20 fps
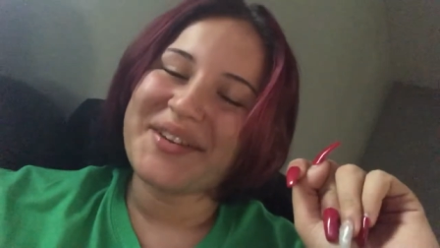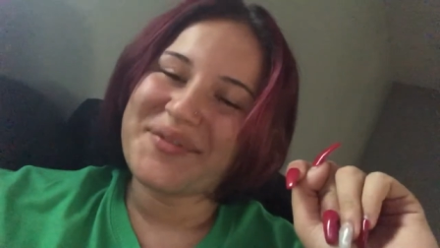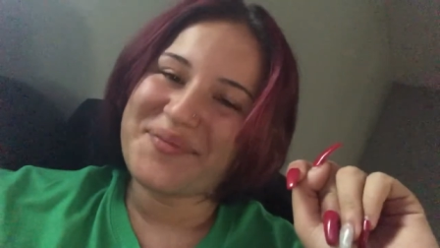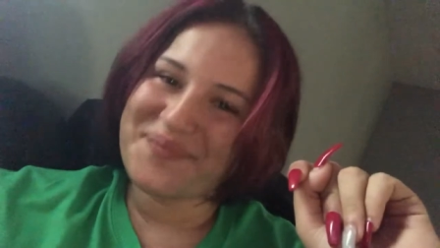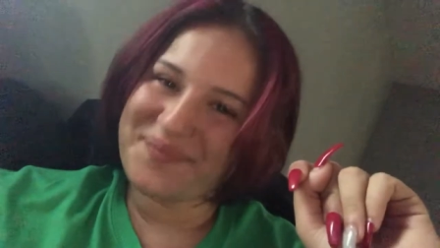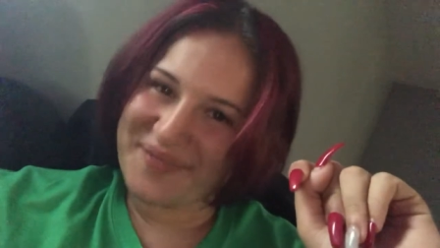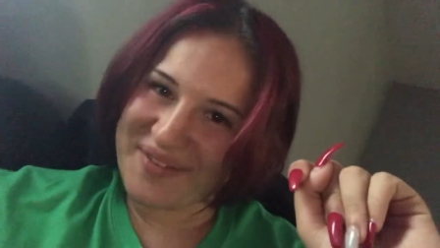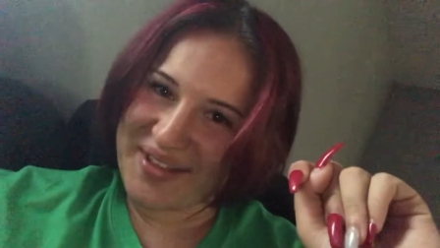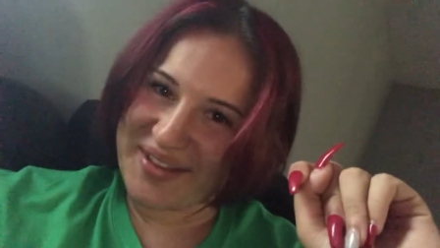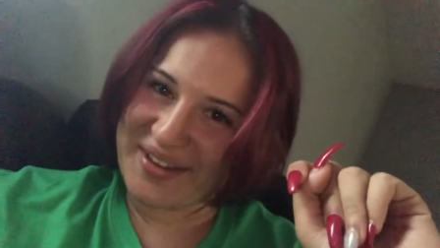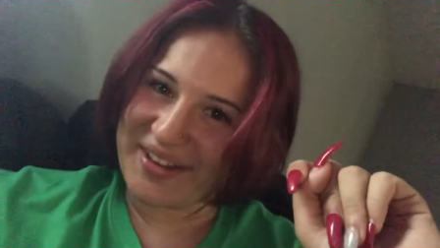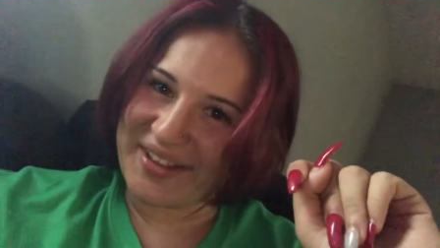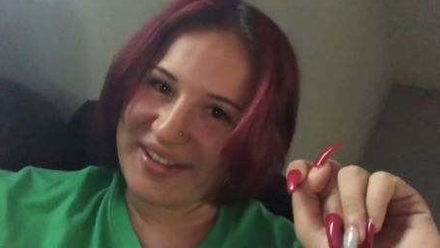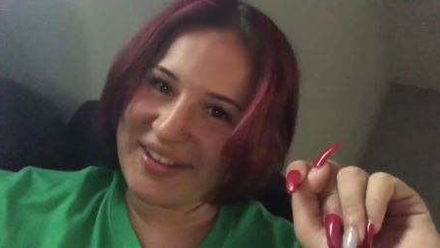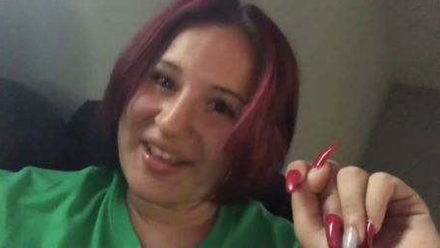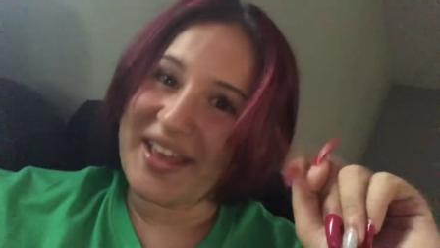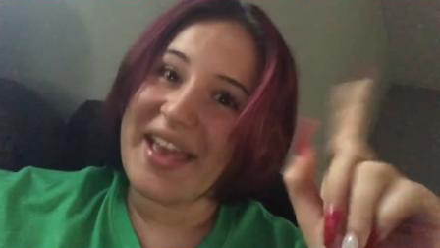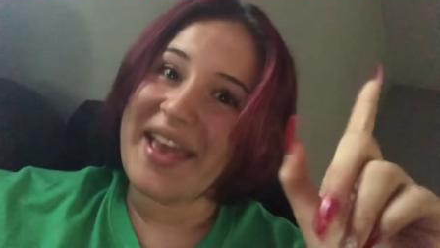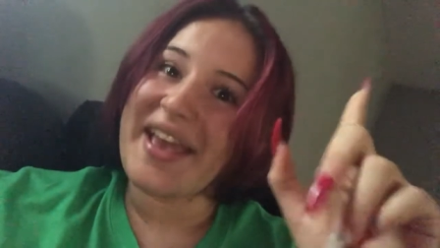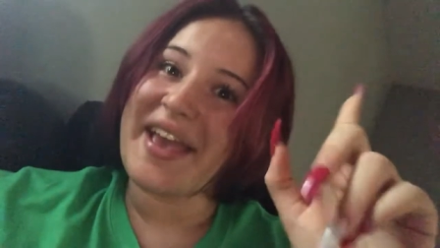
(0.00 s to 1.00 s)

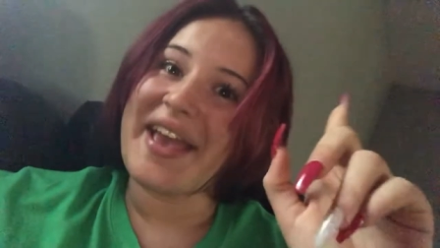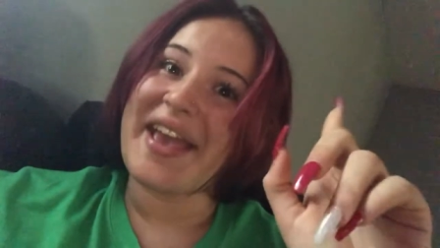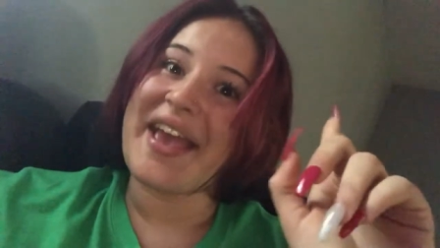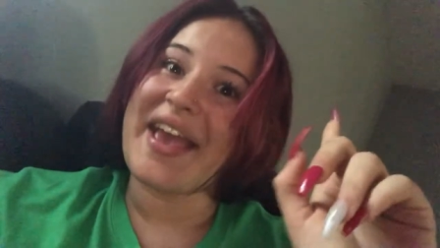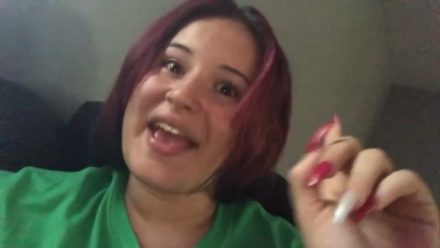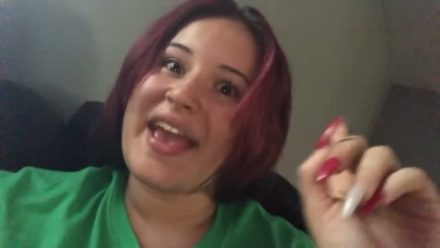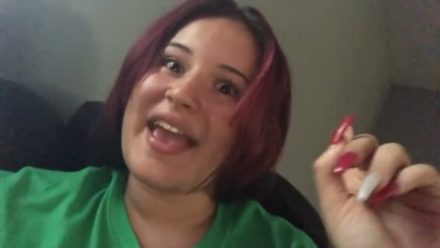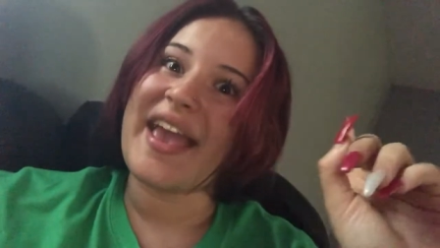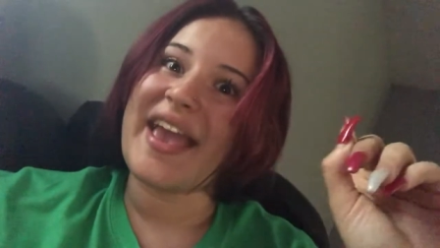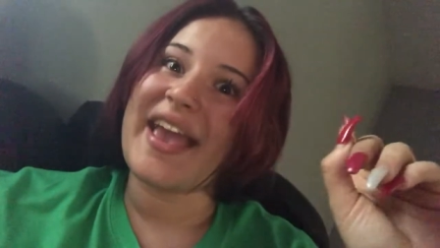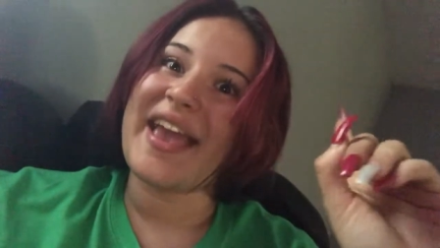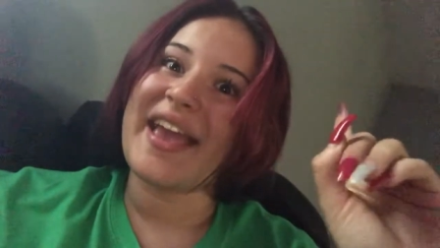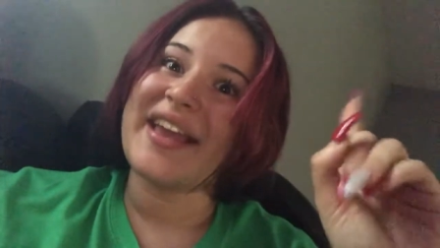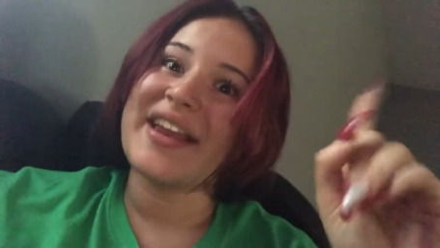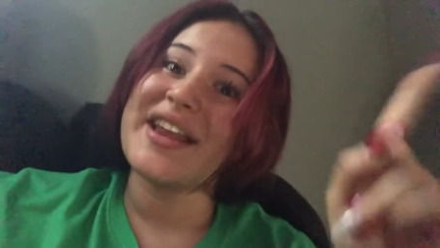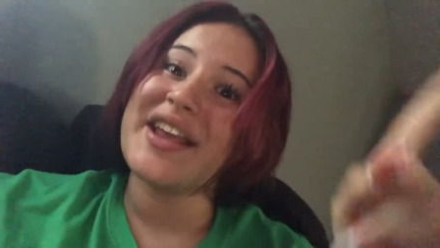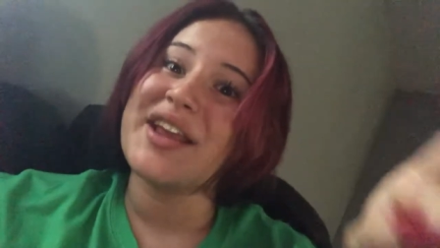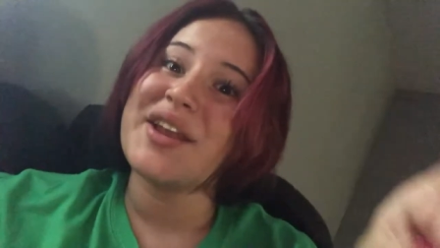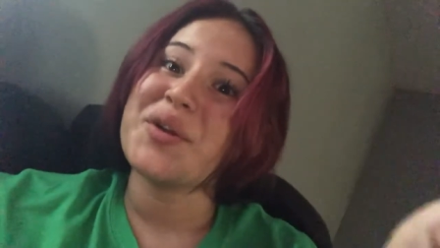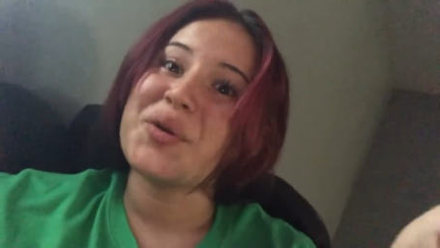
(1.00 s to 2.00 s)
money.
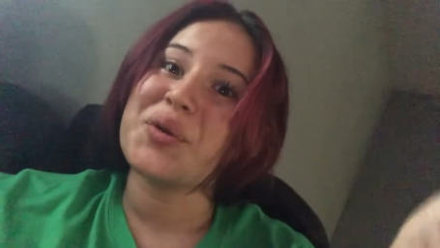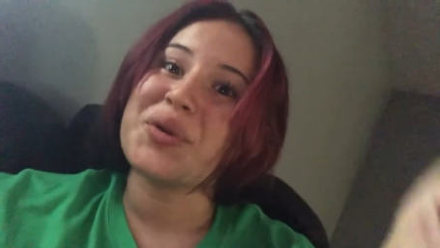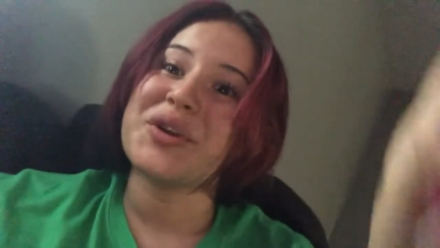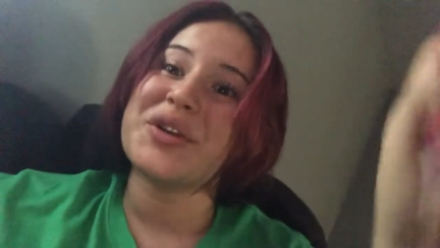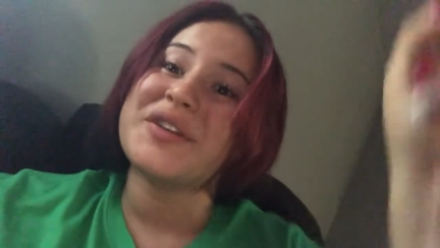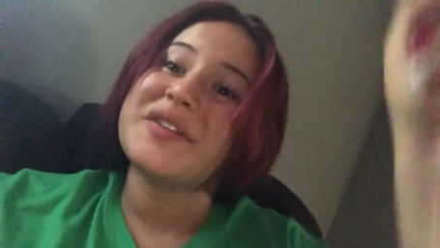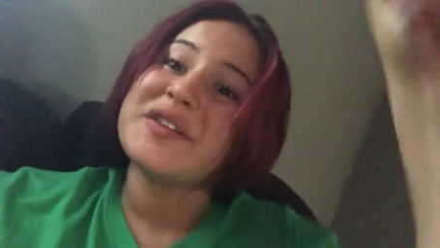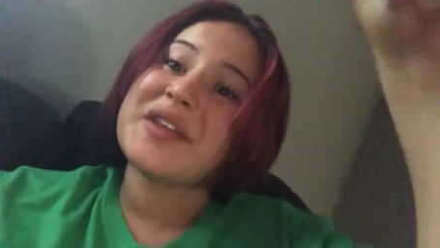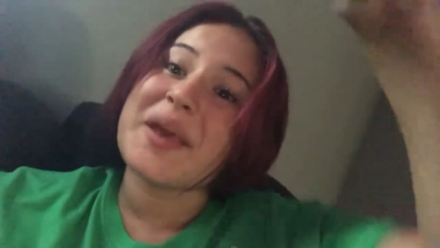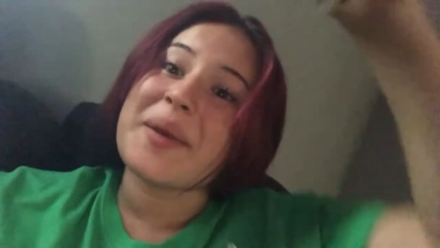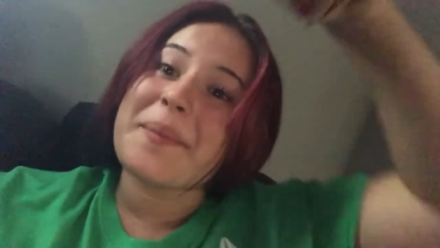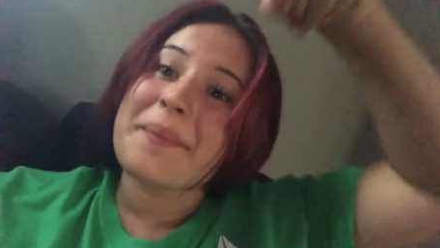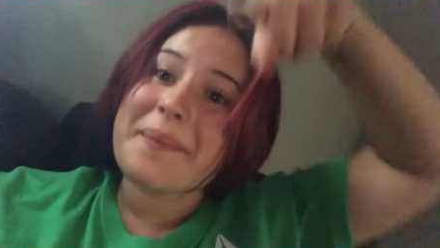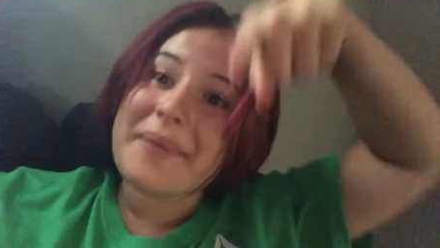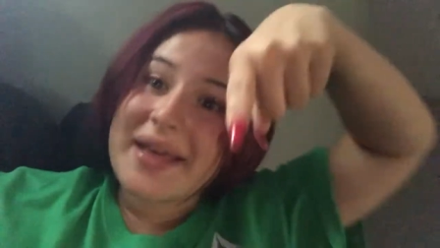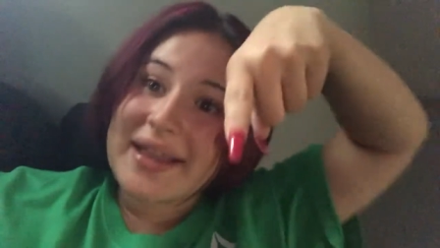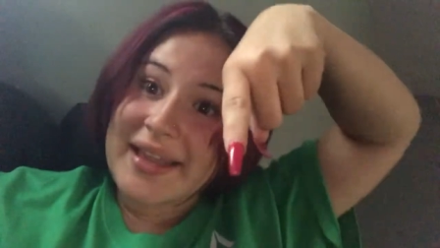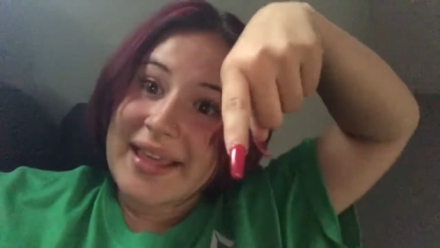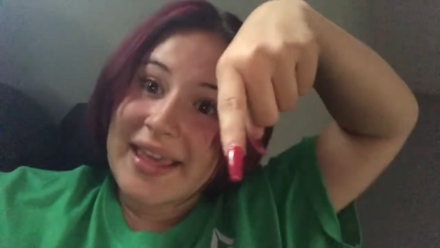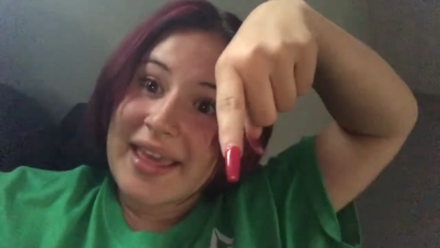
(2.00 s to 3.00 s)
And in order to get
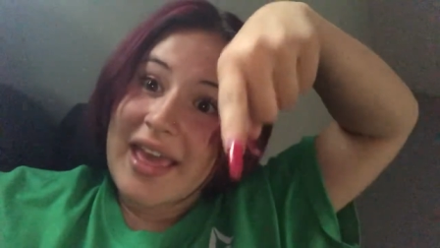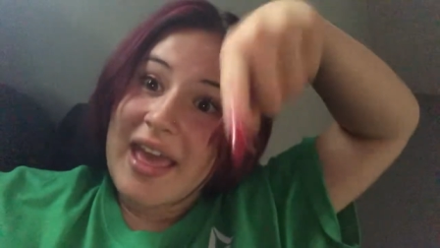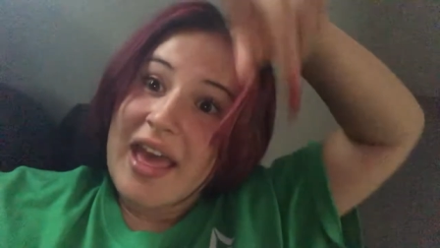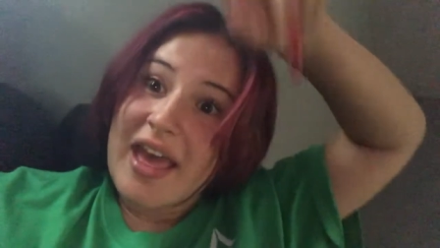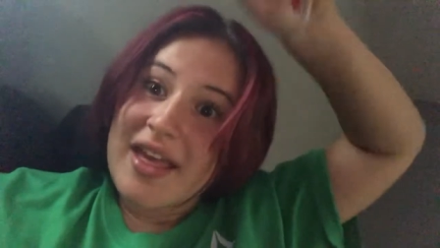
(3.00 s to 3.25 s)
money,